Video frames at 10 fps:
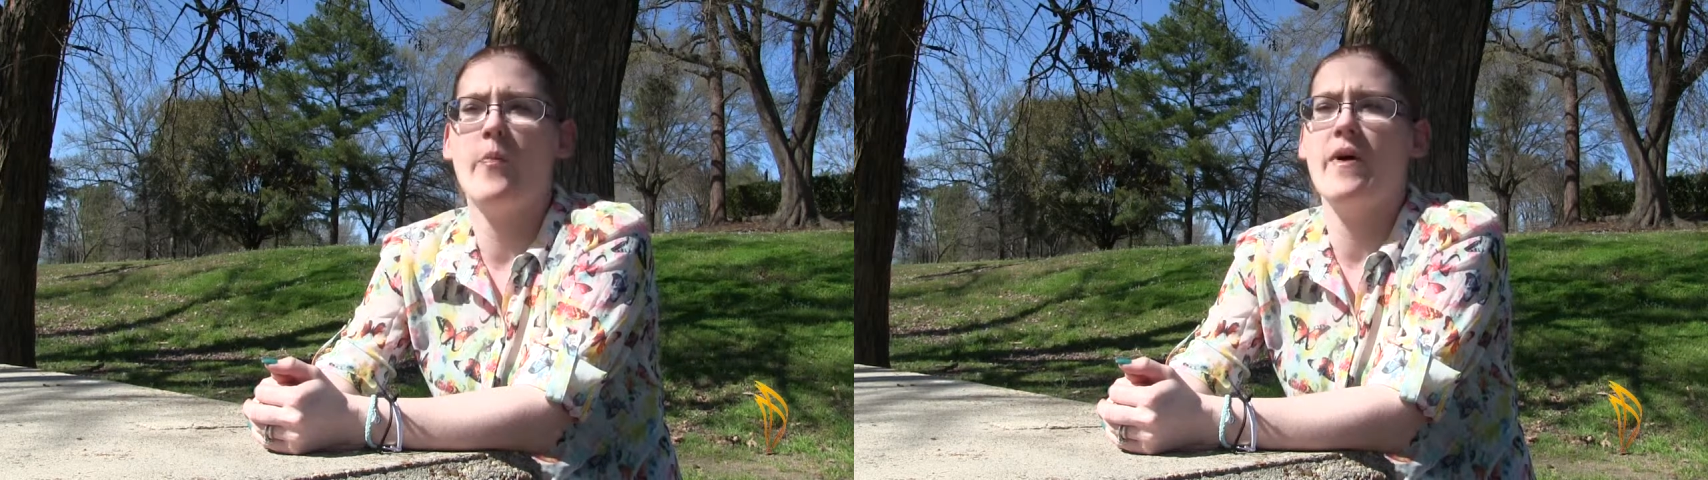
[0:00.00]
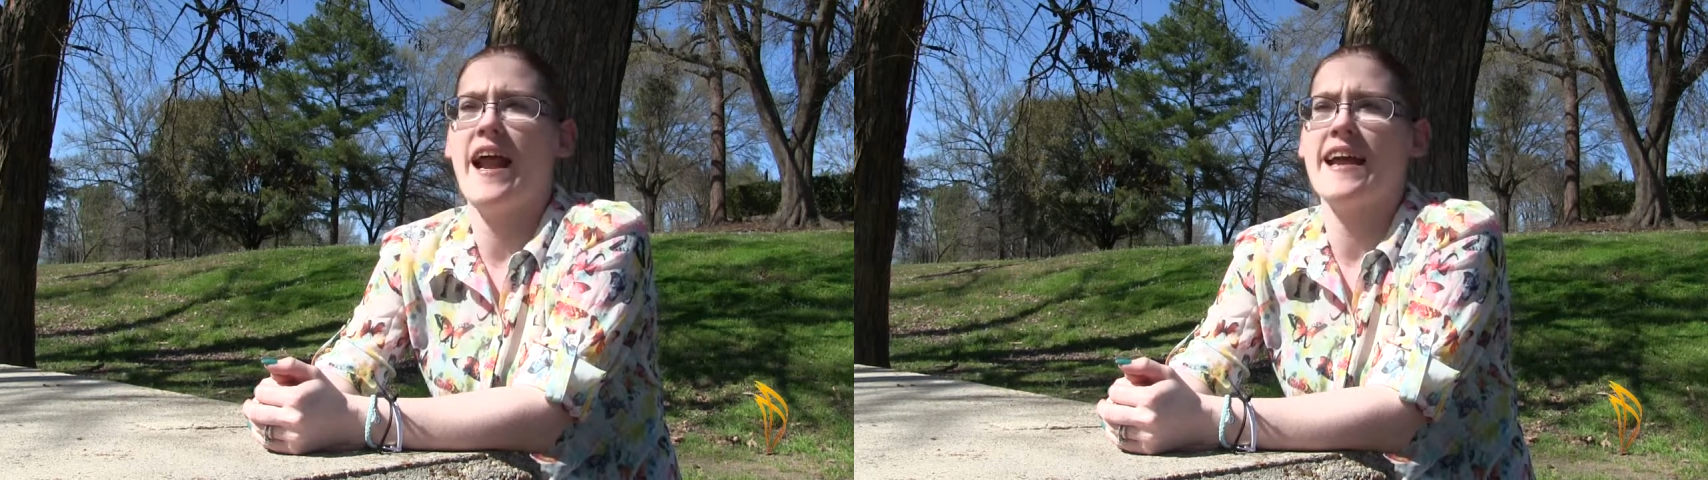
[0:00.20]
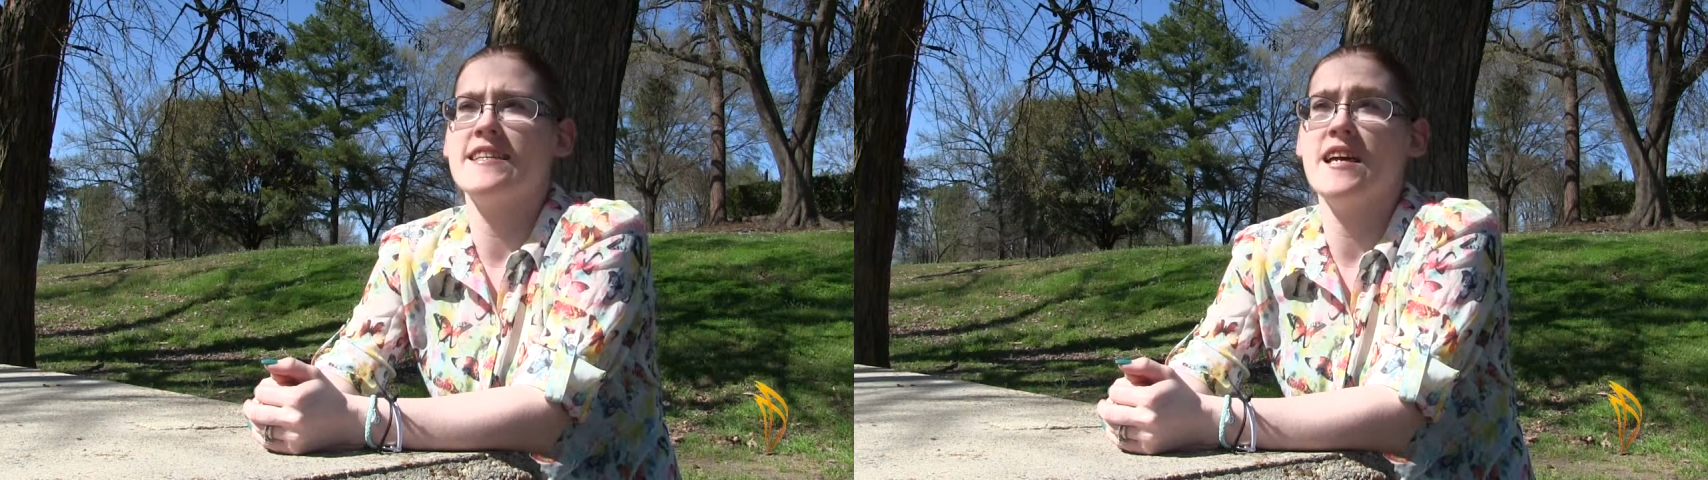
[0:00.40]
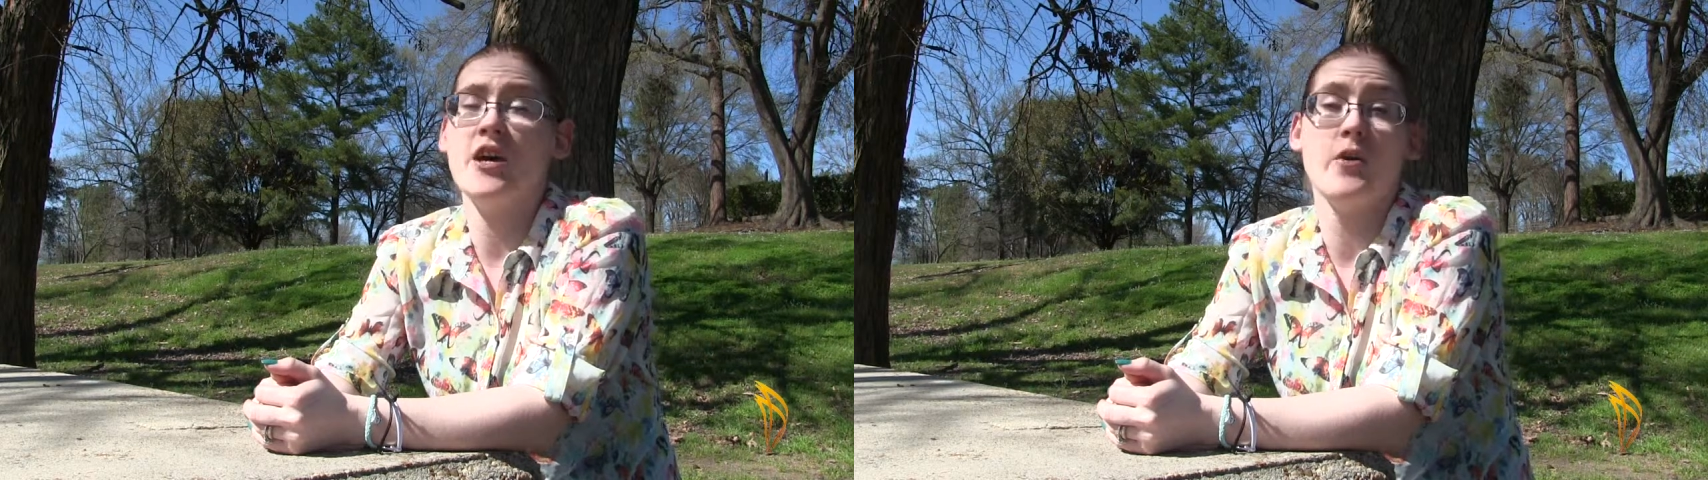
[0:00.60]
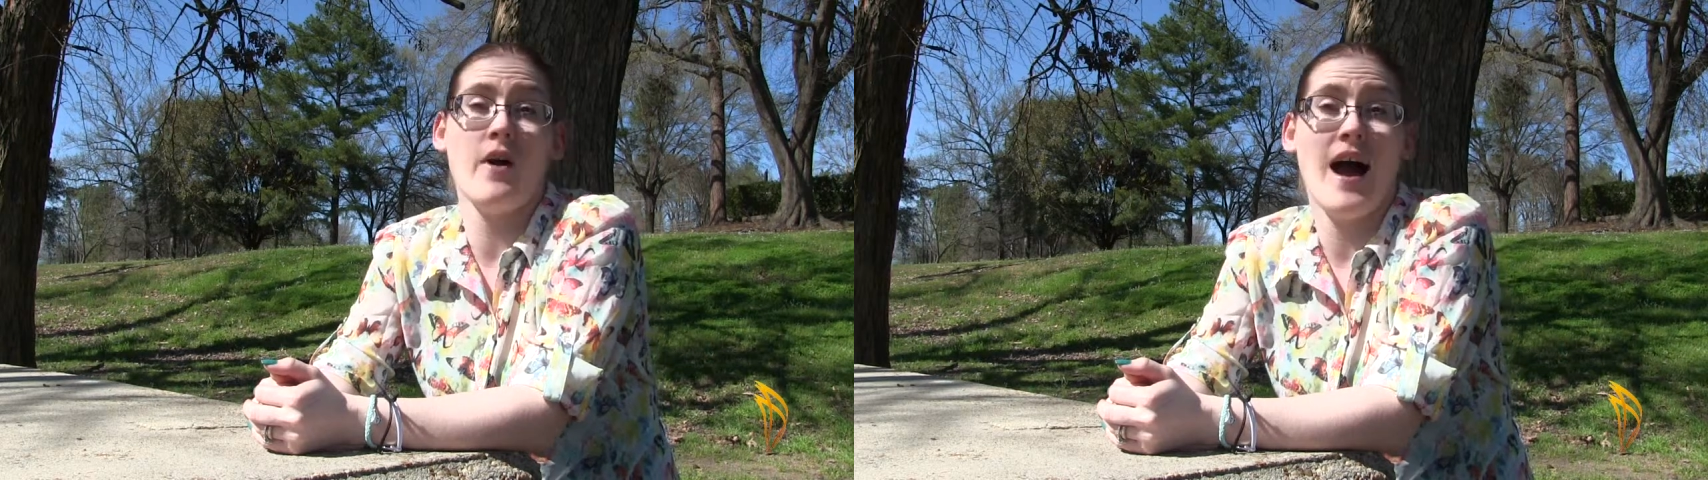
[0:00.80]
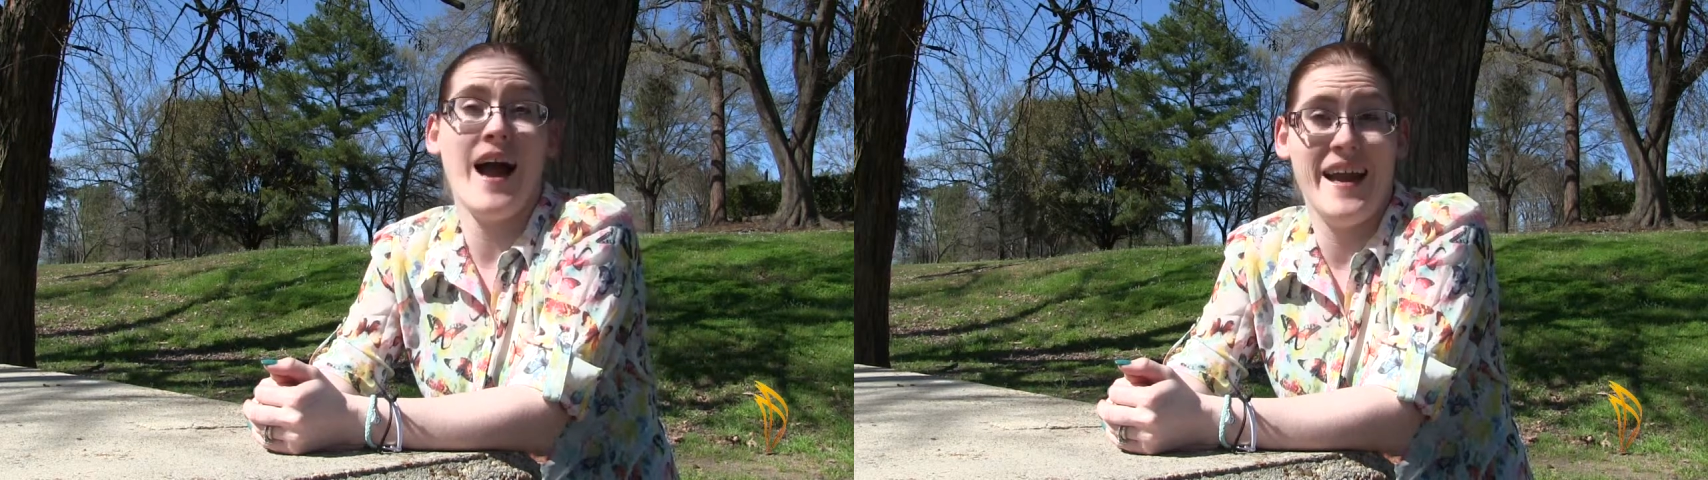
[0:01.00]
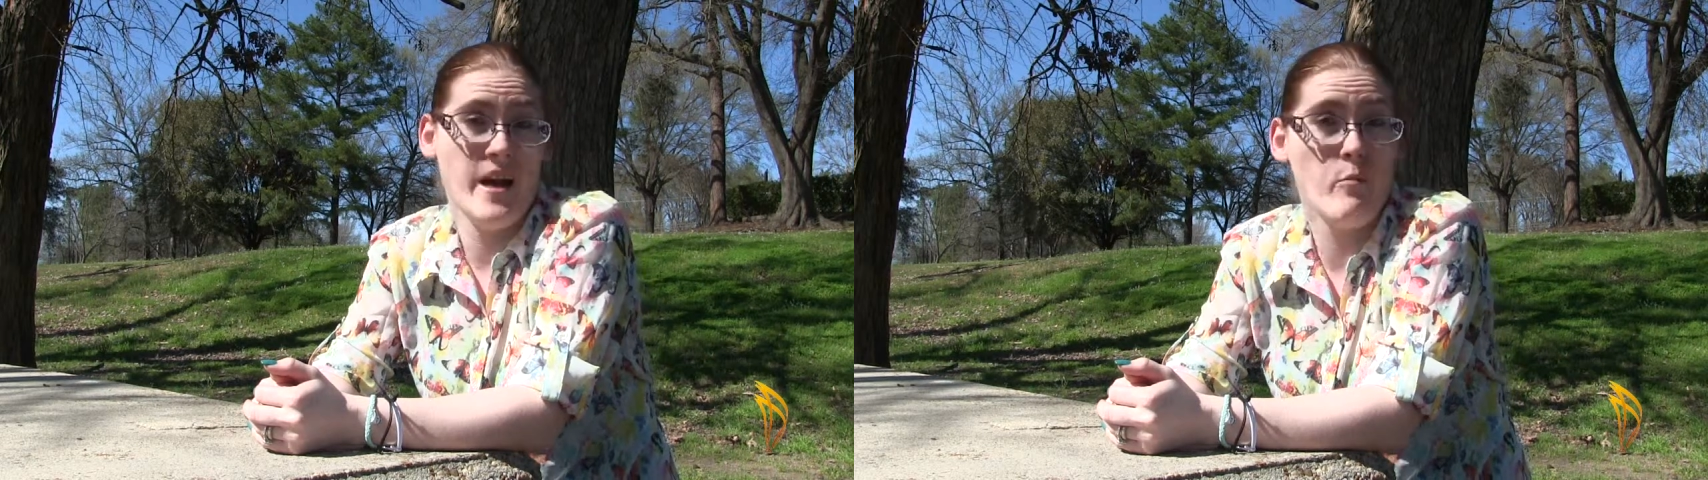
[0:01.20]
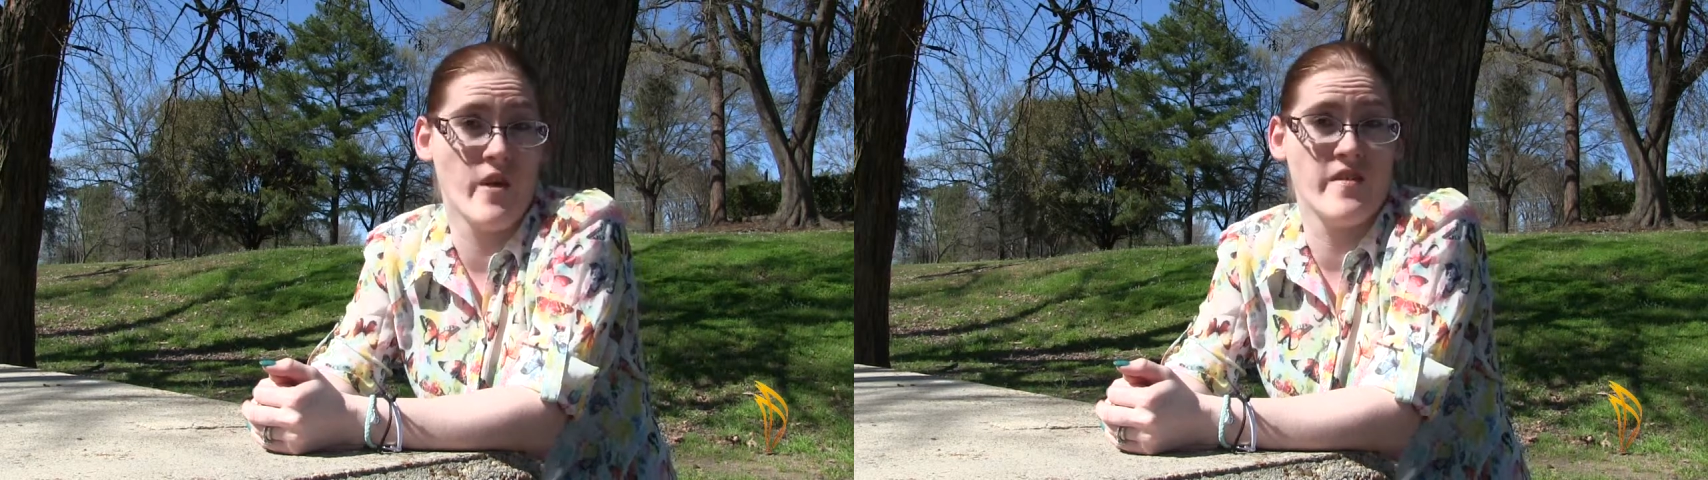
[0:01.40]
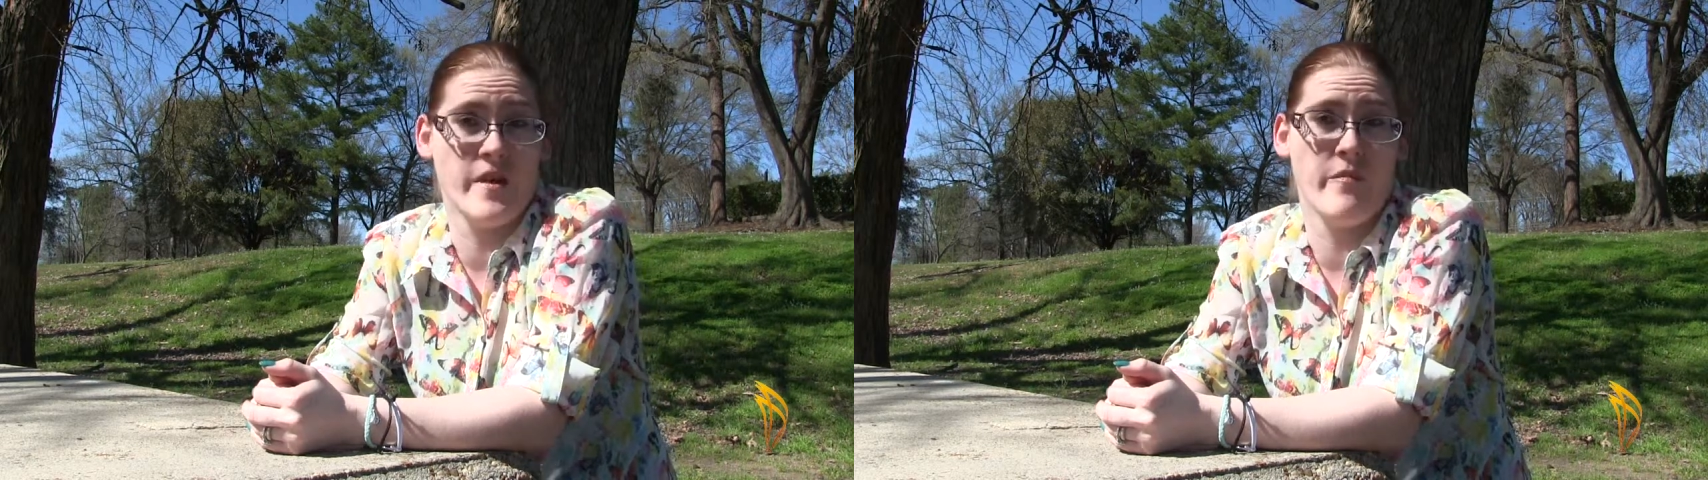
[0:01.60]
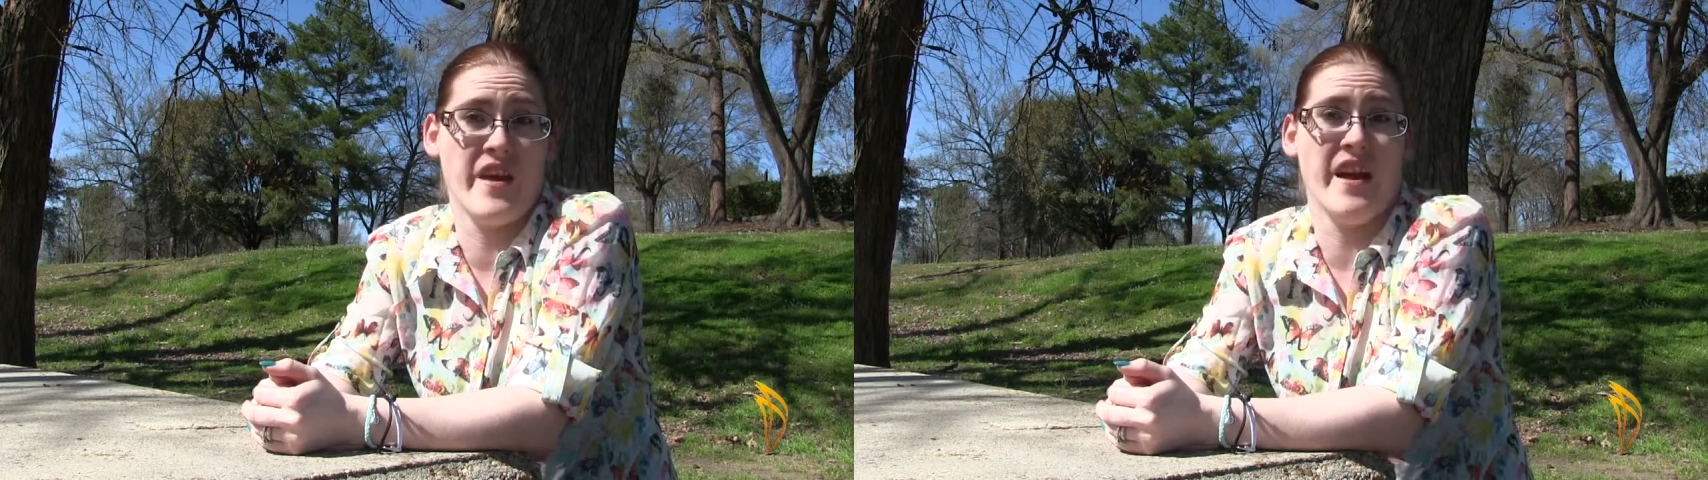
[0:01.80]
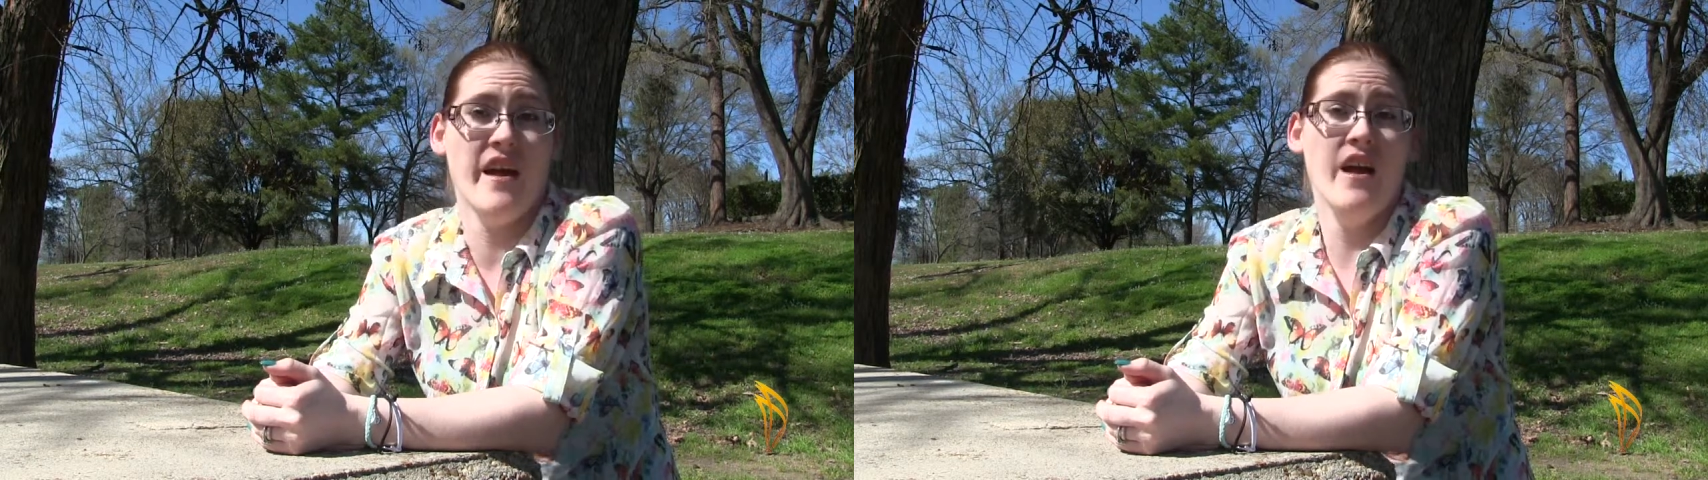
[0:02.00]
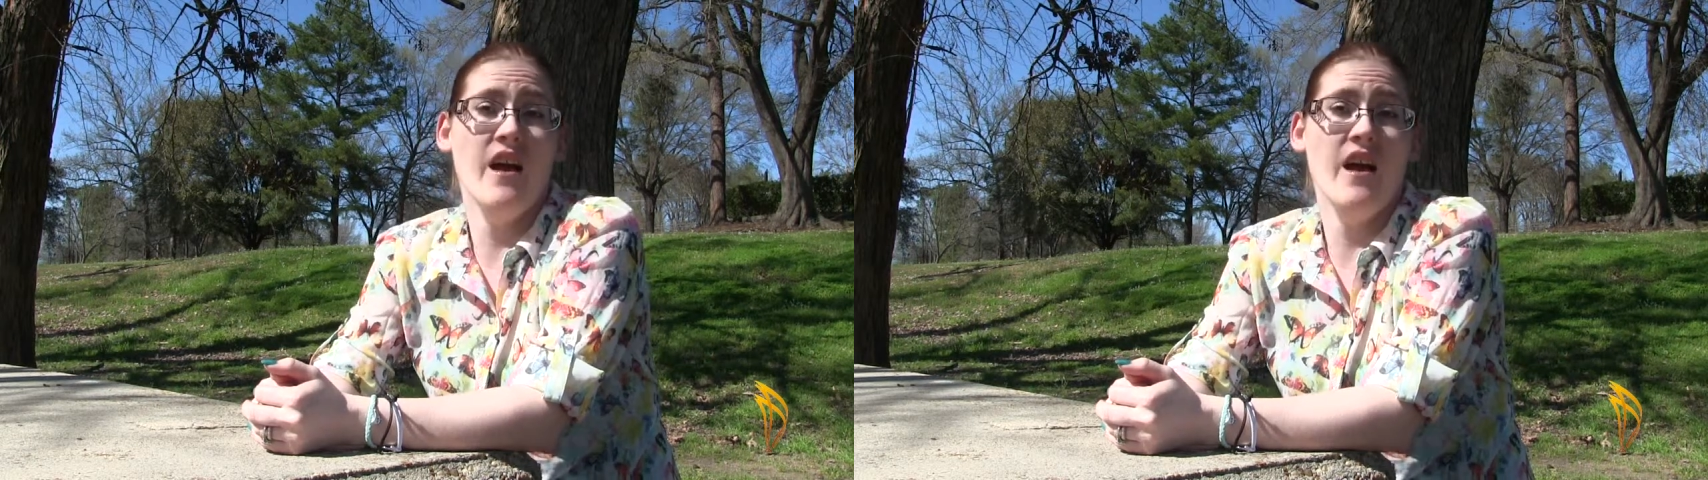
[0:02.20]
But I can tell you, I am worth something.